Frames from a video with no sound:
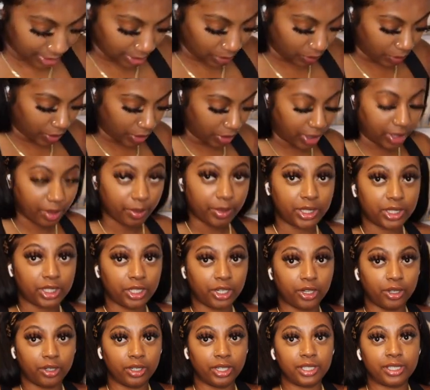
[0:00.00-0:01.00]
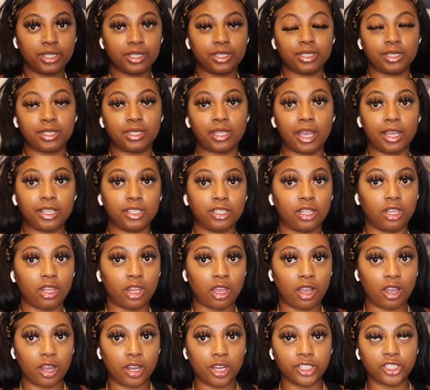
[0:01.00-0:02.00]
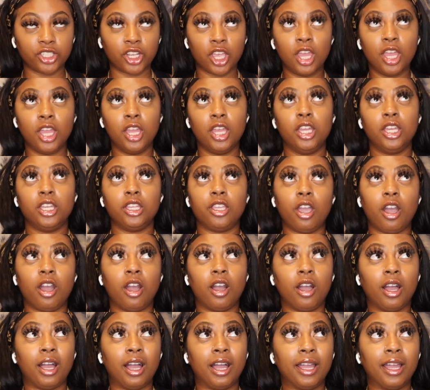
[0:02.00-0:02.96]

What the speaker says: is real good material. This is a size large, y'all.